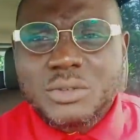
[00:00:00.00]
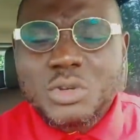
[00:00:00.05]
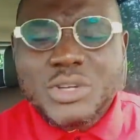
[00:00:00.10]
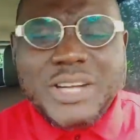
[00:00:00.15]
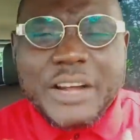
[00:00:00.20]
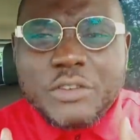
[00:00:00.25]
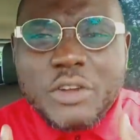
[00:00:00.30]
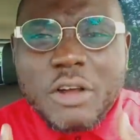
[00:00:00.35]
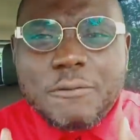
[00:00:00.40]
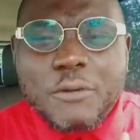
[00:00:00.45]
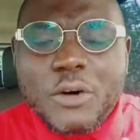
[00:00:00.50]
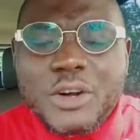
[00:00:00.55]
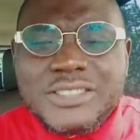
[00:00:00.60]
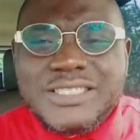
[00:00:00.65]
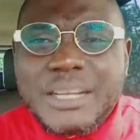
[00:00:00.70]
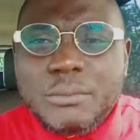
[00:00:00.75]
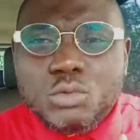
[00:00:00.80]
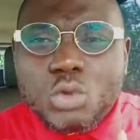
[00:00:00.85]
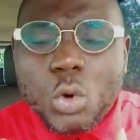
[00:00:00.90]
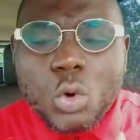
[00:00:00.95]
You cannot
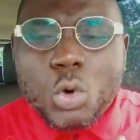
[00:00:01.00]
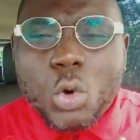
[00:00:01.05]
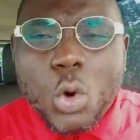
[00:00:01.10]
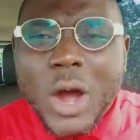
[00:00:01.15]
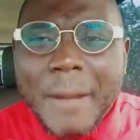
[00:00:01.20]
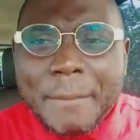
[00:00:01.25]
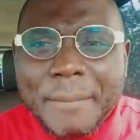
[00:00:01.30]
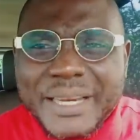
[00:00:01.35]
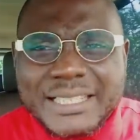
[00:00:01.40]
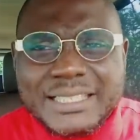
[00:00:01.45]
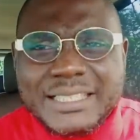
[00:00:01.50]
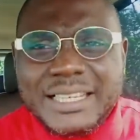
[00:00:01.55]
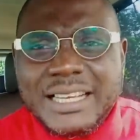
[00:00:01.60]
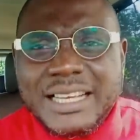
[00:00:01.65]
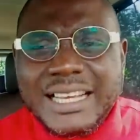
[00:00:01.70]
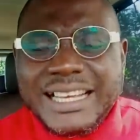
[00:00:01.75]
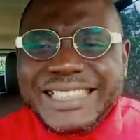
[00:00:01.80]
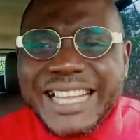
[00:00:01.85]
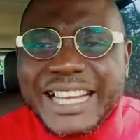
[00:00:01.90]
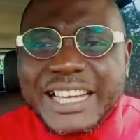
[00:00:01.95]
force them to cohabit.
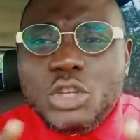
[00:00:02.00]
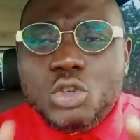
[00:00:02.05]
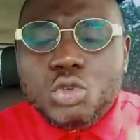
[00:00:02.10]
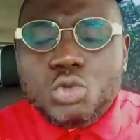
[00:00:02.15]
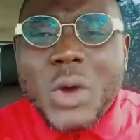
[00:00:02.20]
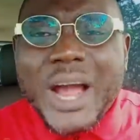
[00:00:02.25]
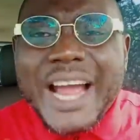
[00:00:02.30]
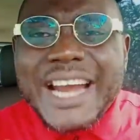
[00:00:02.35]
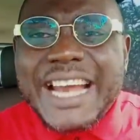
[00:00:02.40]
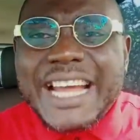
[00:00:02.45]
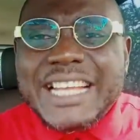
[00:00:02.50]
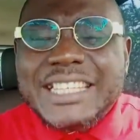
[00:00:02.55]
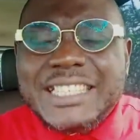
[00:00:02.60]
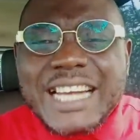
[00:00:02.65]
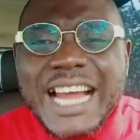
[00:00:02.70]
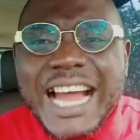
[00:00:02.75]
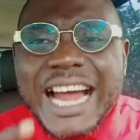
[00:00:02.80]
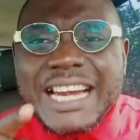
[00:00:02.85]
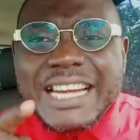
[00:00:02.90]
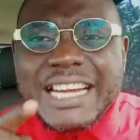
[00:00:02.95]
That is why
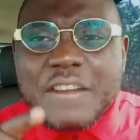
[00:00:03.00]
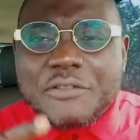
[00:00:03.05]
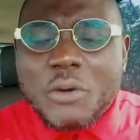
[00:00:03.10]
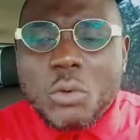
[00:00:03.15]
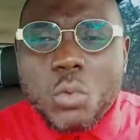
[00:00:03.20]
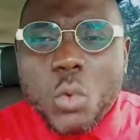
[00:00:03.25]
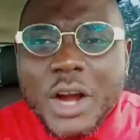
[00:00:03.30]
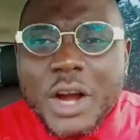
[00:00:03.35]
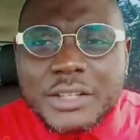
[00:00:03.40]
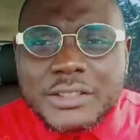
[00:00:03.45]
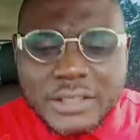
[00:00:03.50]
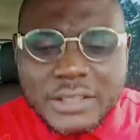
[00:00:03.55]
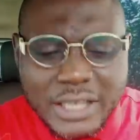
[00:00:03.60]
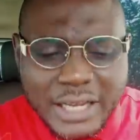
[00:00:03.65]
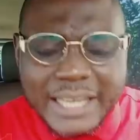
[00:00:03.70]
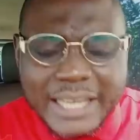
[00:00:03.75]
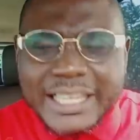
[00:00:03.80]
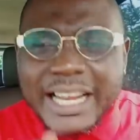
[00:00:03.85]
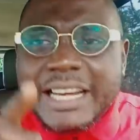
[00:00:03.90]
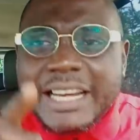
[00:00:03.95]
Nigeria had never worked.
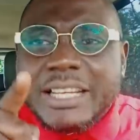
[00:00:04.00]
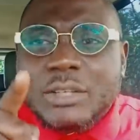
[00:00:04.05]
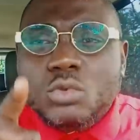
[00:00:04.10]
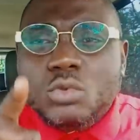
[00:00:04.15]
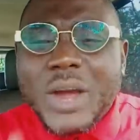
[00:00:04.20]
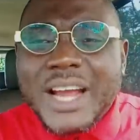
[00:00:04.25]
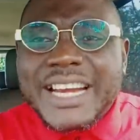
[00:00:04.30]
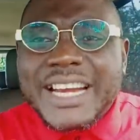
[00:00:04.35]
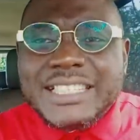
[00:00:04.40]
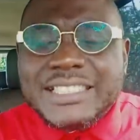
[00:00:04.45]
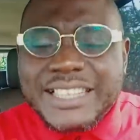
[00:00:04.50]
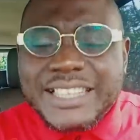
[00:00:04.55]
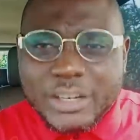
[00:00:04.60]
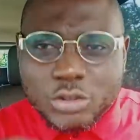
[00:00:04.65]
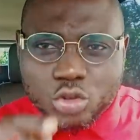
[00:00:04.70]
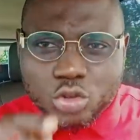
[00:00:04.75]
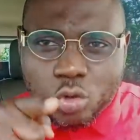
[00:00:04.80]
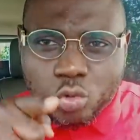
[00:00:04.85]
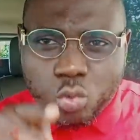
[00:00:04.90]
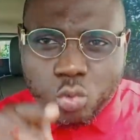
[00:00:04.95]
That is why
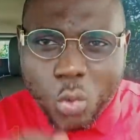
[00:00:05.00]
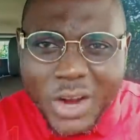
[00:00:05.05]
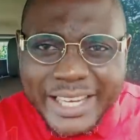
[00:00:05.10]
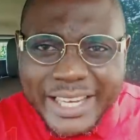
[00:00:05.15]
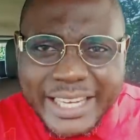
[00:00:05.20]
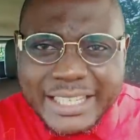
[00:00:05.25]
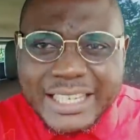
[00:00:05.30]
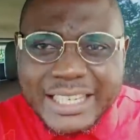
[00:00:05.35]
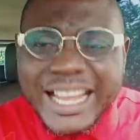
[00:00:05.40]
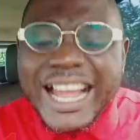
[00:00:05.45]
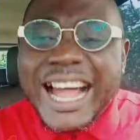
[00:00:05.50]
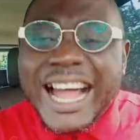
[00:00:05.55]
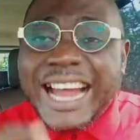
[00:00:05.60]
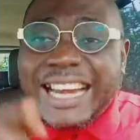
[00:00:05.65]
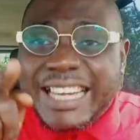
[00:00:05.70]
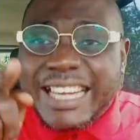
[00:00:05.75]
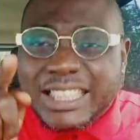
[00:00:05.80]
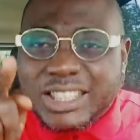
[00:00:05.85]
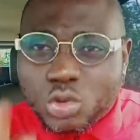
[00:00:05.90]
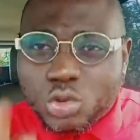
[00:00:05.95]
Nigeria is not working.
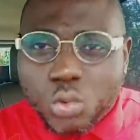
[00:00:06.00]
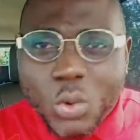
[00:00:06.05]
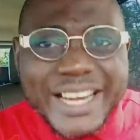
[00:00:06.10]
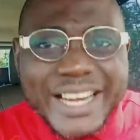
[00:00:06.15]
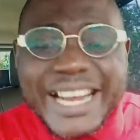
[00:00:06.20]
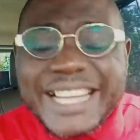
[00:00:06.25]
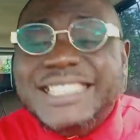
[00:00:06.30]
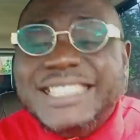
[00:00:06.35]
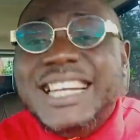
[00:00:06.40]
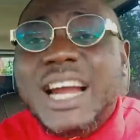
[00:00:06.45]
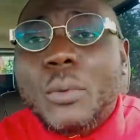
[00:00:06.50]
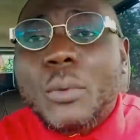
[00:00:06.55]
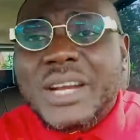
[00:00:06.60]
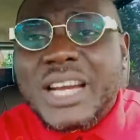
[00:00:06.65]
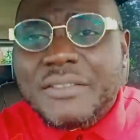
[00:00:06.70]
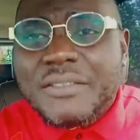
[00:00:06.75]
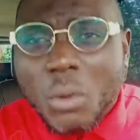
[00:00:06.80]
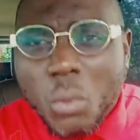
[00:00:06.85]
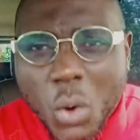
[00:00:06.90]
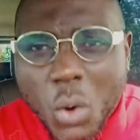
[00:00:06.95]
And that is why Nigeria
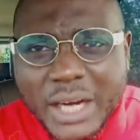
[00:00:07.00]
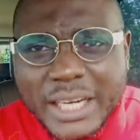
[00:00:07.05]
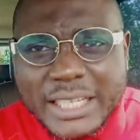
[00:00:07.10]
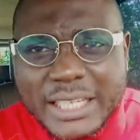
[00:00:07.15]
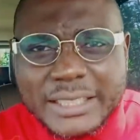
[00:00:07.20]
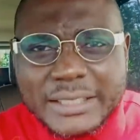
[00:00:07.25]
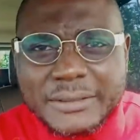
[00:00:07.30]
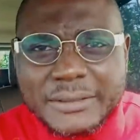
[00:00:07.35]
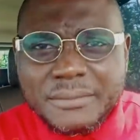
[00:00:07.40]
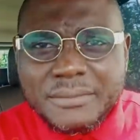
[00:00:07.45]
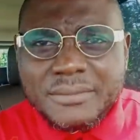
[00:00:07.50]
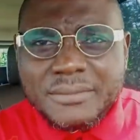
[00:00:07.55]
will never work.